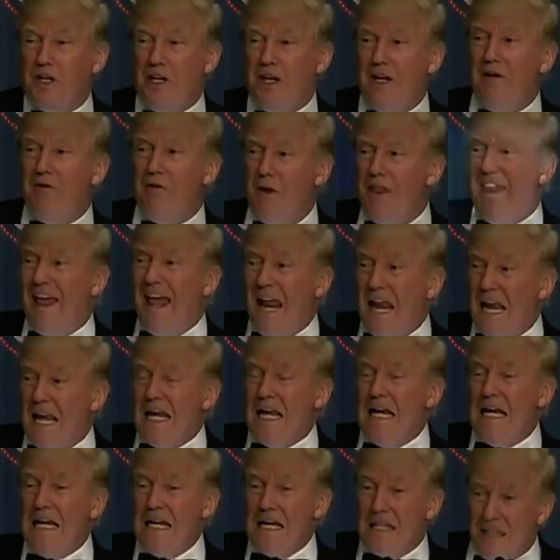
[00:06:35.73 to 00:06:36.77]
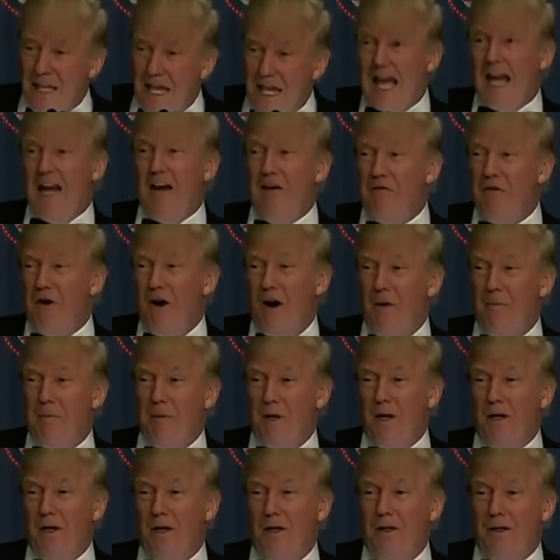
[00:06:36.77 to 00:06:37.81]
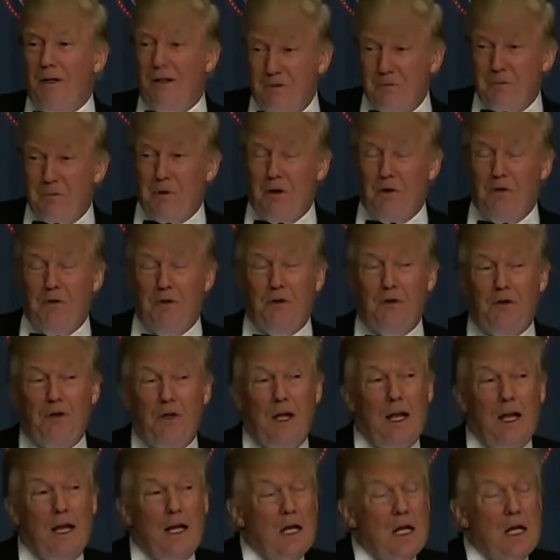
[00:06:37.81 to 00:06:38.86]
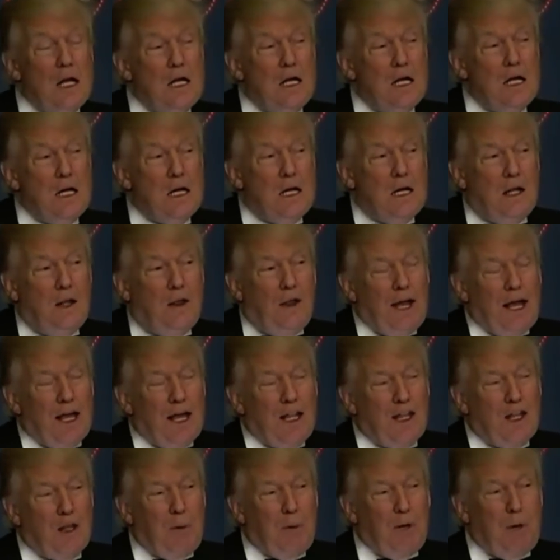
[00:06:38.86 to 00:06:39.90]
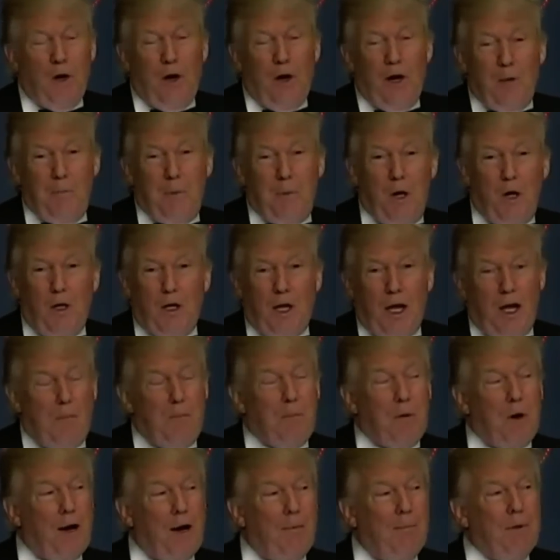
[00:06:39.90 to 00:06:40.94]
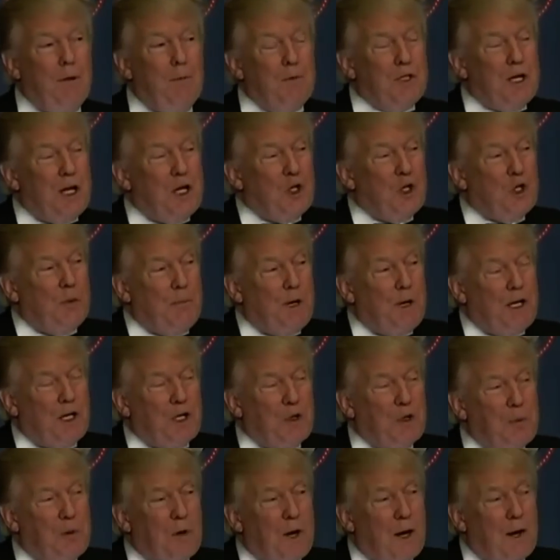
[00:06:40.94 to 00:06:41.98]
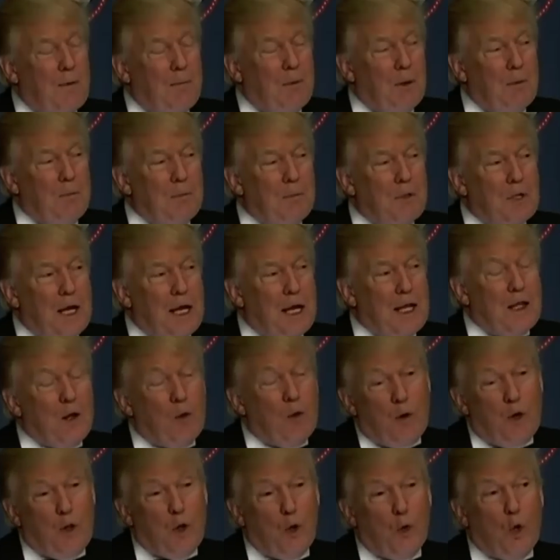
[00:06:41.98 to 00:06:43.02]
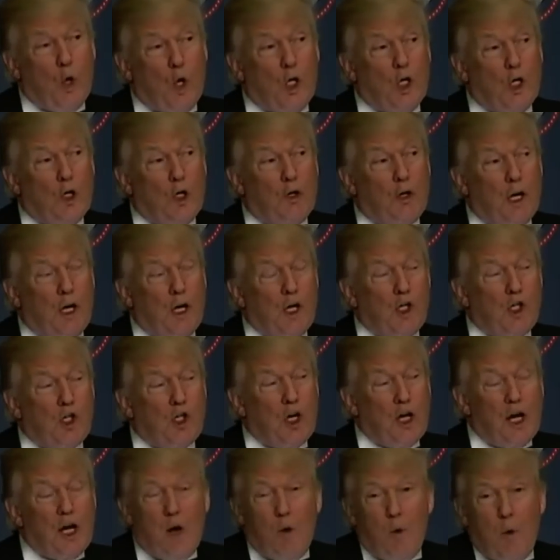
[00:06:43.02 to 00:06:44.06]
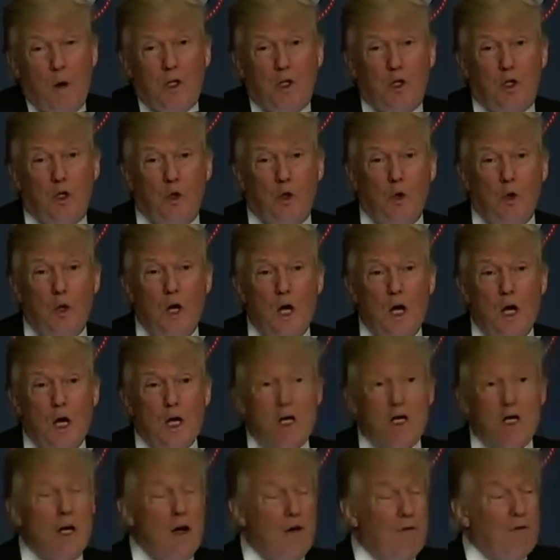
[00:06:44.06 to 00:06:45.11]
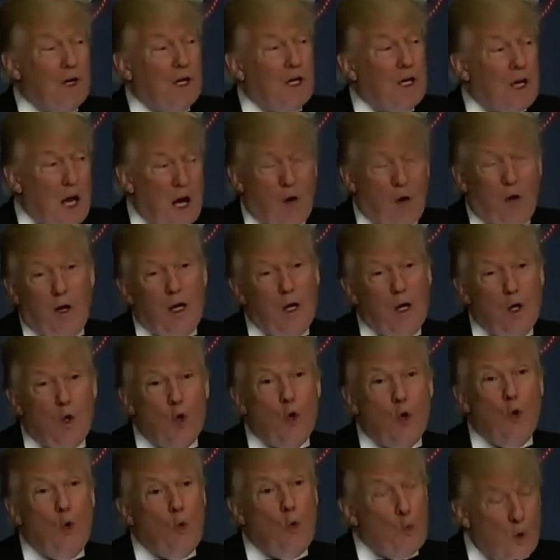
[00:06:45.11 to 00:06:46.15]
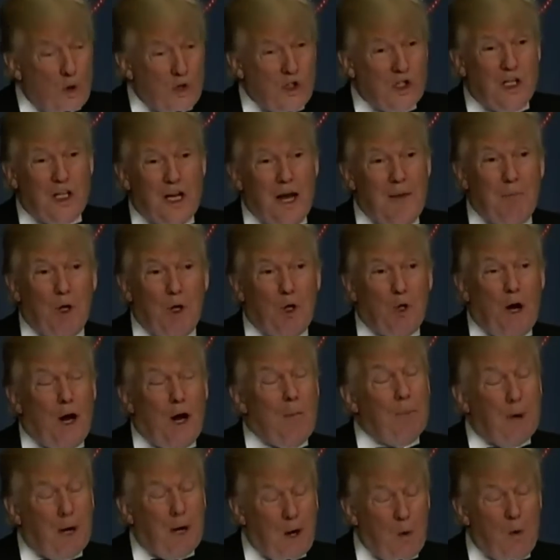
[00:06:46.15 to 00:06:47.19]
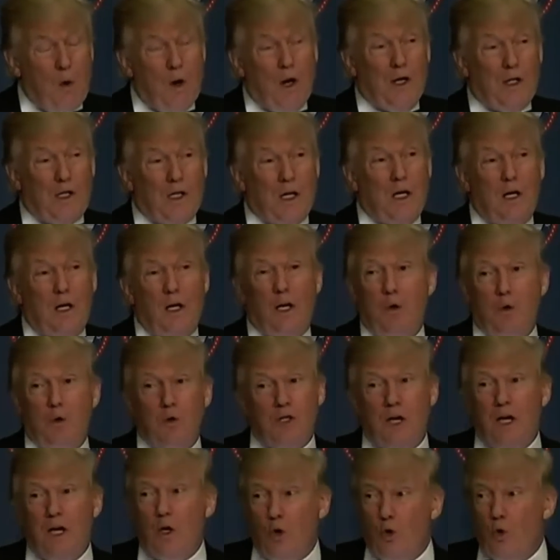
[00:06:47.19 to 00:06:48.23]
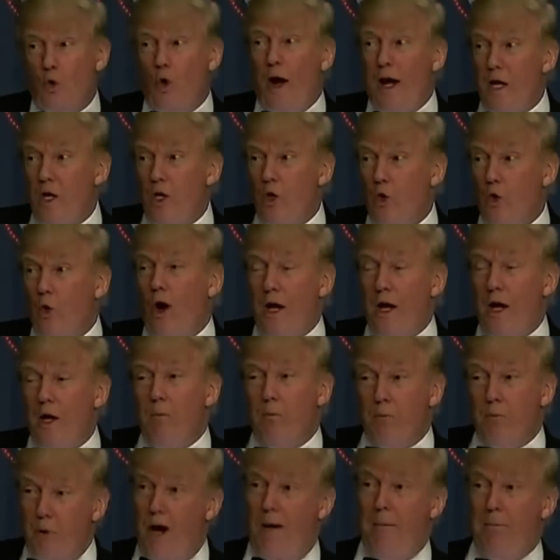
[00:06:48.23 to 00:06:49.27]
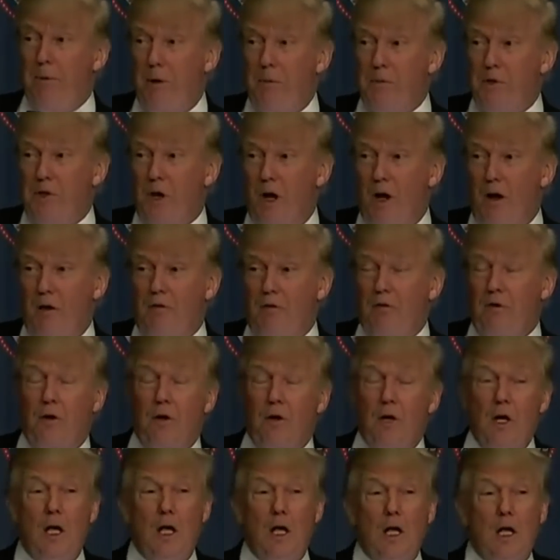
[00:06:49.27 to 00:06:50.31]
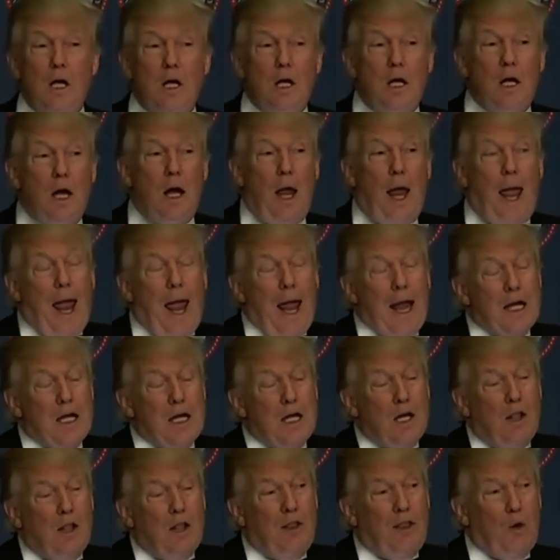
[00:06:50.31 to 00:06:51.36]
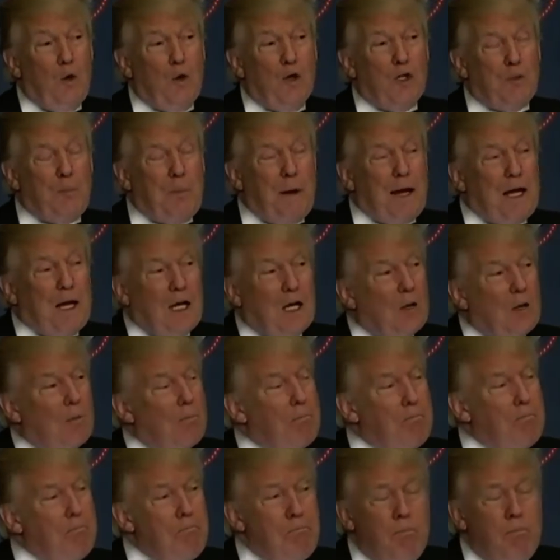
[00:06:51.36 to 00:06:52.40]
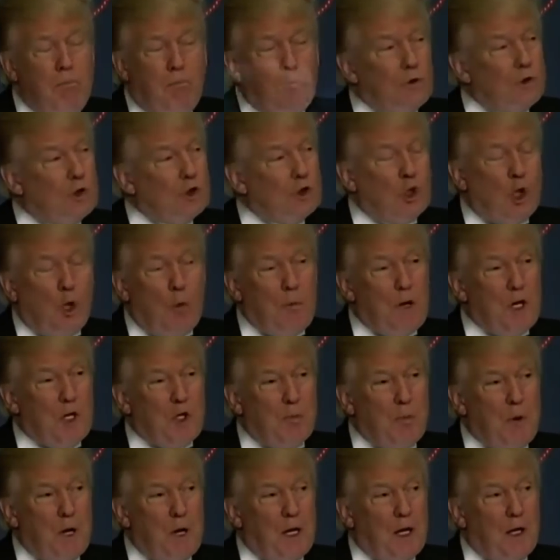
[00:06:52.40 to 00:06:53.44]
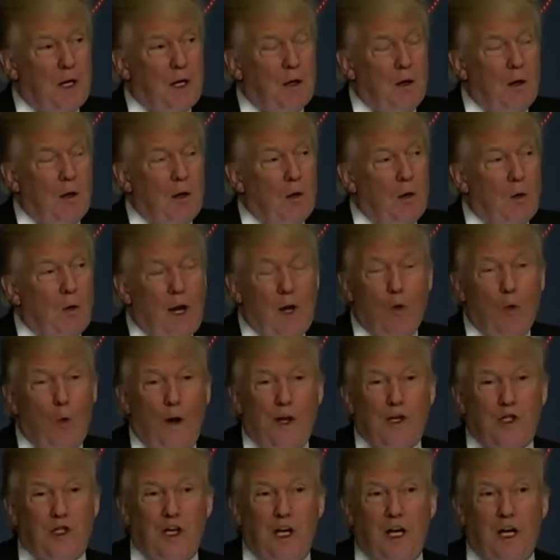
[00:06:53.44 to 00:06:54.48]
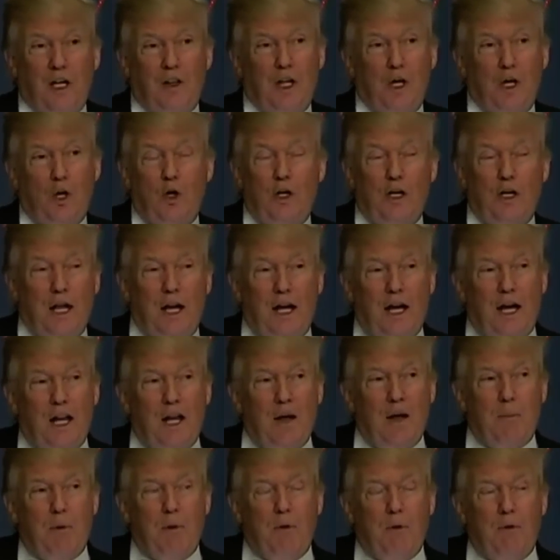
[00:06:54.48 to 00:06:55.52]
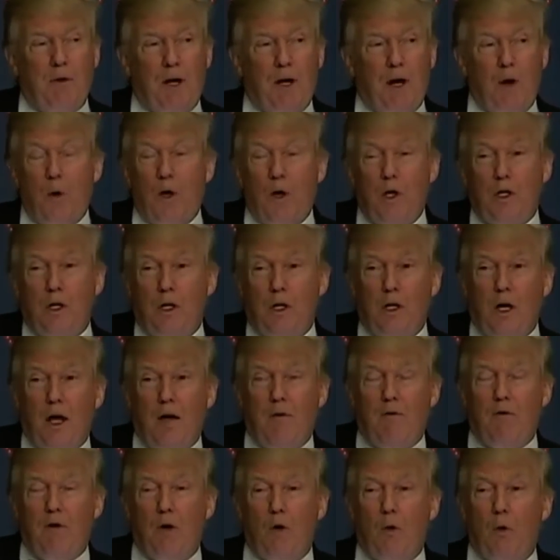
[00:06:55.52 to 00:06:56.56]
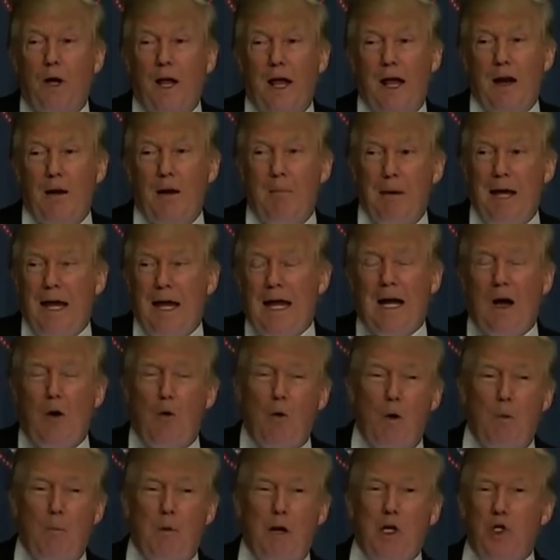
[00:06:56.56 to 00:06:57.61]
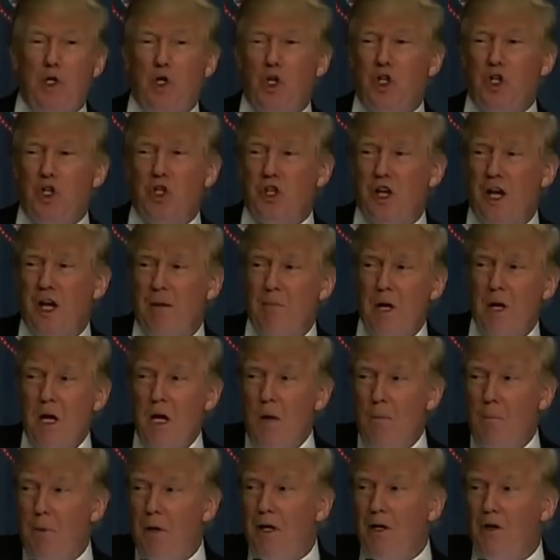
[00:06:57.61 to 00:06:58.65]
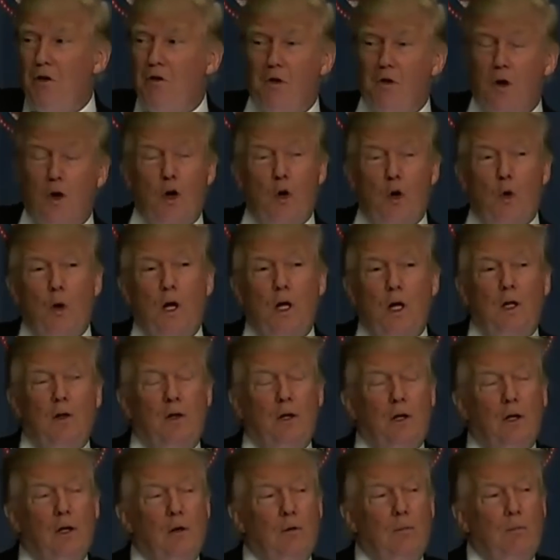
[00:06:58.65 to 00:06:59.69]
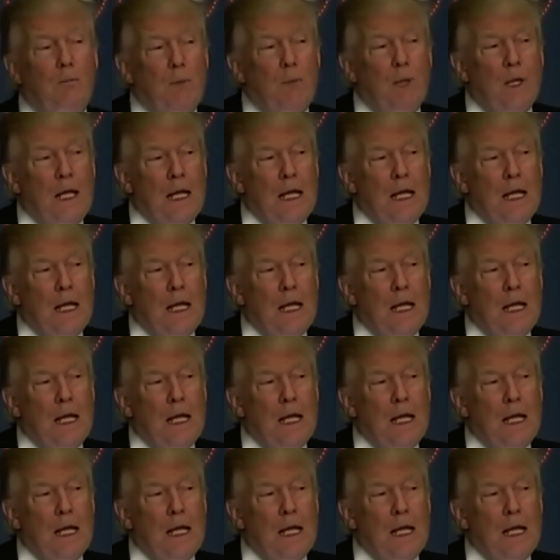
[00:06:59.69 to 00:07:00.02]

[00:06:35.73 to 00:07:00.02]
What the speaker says: See, even then, they had environmental approvals, and they had the pierhead, bulkhead problems. They had tremendous problems, and they were in the wrong location. I went to Governor Kerry, who was a Democrat, but I want to tell you, he was a great, great problem solver, and they were spending so much money on and wasting it. They couldn't get any approval. And I went to the governor. We had a man, I won't mention his name, but he's very well known.